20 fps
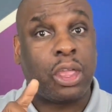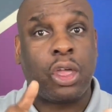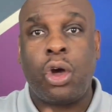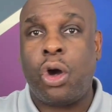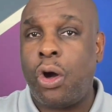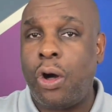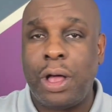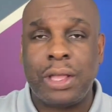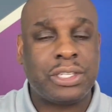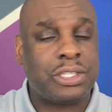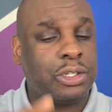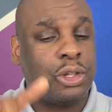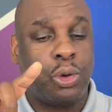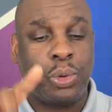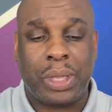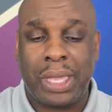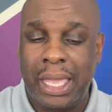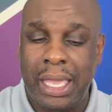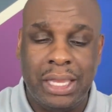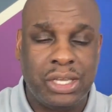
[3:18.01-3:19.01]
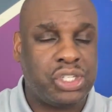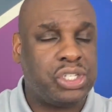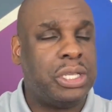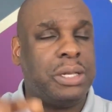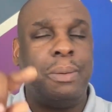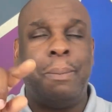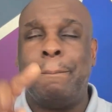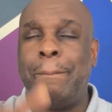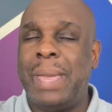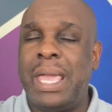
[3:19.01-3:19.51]
cost,
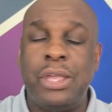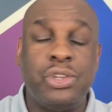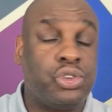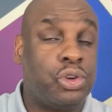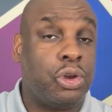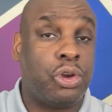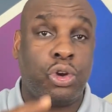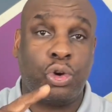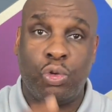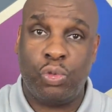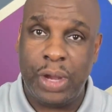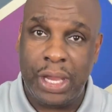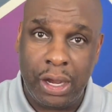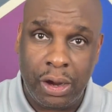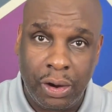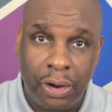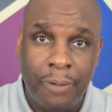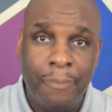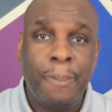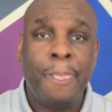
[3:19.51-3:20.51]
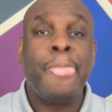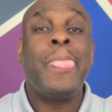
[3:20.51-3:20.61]
location, major, and career.